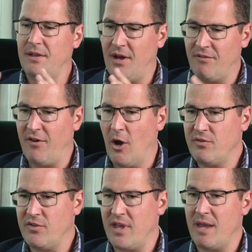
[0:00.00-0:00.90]
a
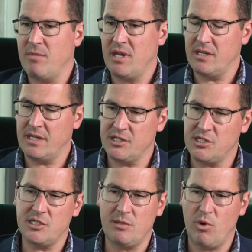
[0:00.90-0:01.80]
vote for them in a, in a,
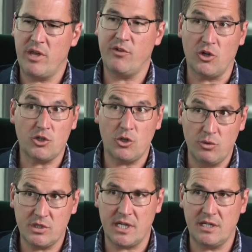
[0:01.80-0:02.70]
system where you've got
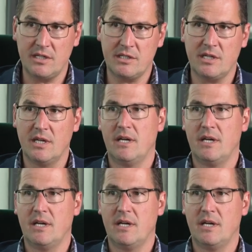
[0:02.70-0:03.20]
two senators,